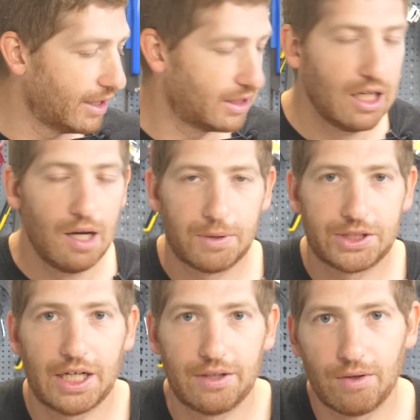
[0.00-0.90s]
this
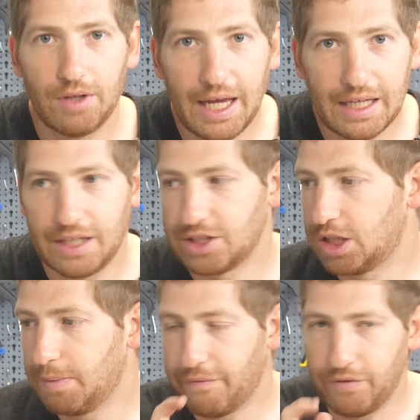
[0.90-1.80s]
particular length and it
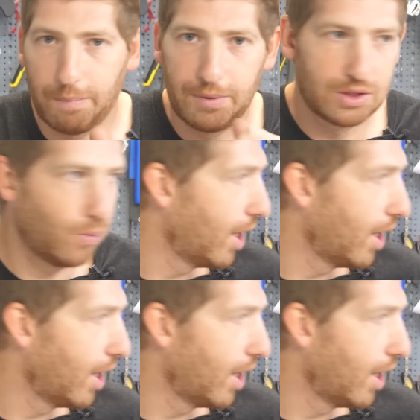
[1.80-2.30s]
should be flipped this